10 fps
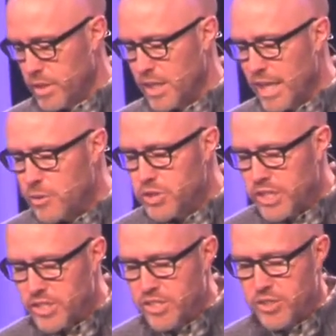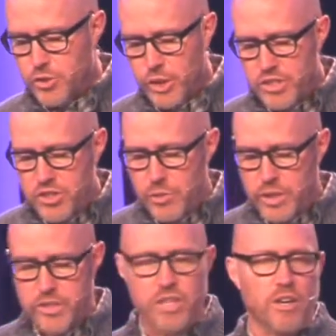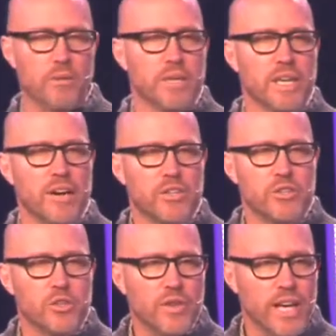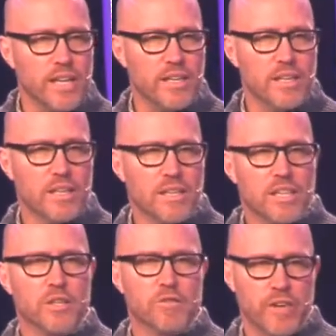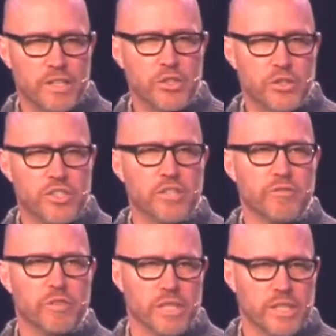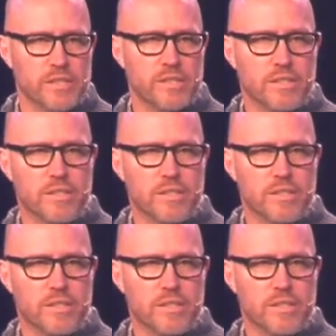Allow Jesus to dress you in His garment. How do you do that? Confess your sinfulness.